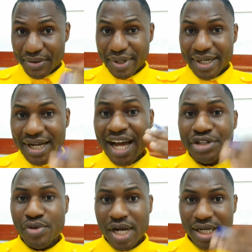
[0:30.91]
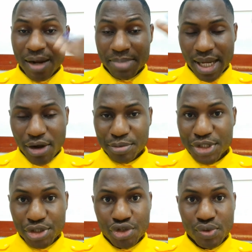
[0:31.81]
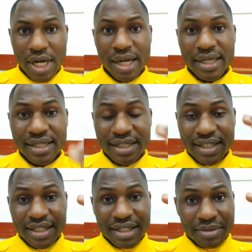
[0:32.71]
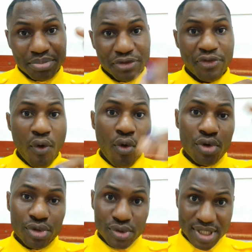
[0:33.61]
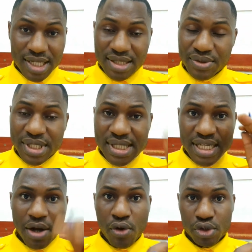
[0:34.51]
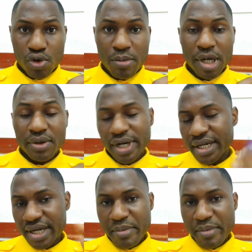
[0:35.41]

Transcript: alright, and you can apply up to July before you start studies in October, alright.